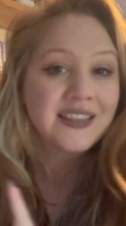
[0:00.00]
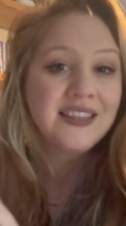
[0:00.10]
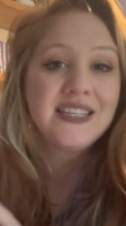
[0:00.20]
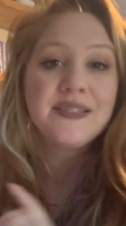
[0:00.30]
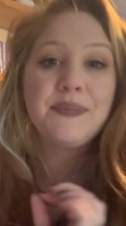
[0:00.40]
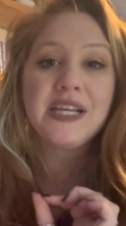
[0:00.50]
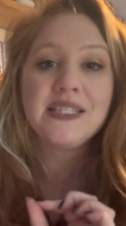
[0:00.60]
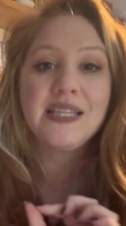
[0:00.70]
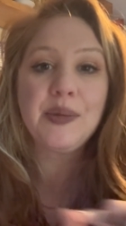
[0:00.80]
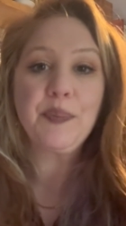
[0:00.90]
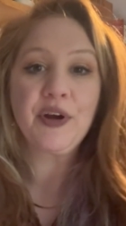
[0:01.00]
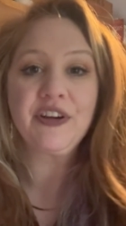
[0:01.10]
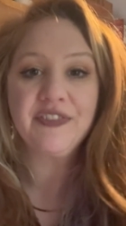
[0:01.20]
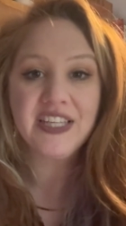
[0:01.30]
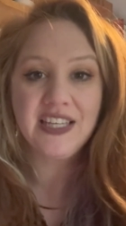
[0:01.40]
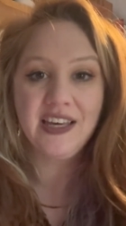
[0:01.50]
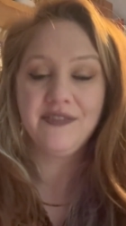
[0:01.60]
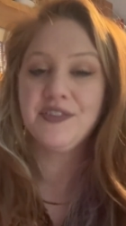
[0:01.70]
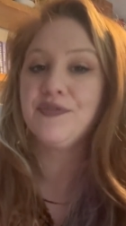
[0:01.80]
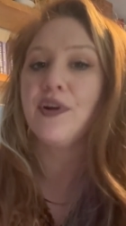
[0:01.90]
This makes the perfect
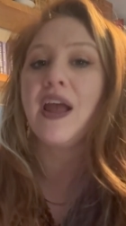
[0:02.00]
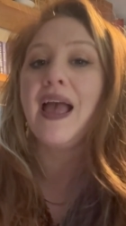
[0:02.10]
gift for